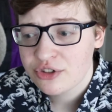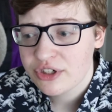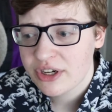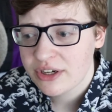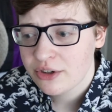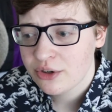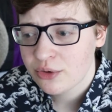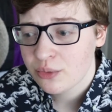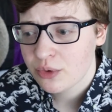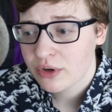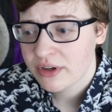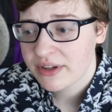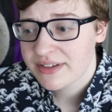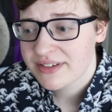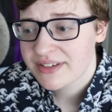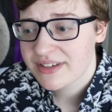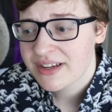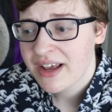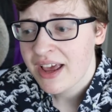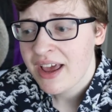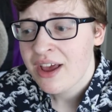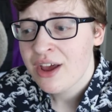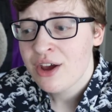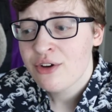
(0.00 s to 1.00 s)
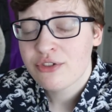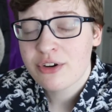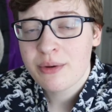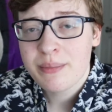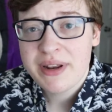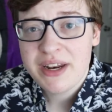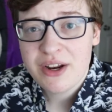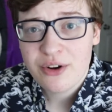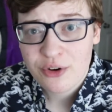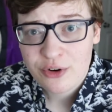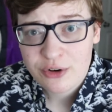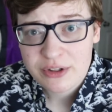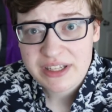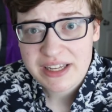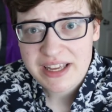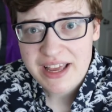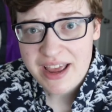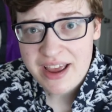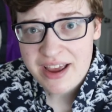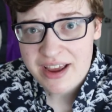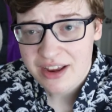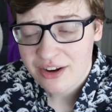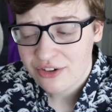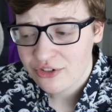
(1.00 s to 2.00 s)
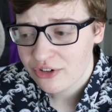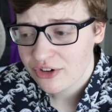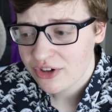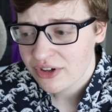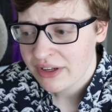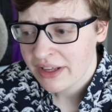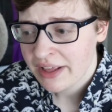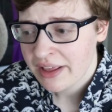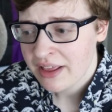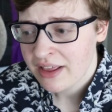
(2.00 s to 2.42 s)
gender was from an early age.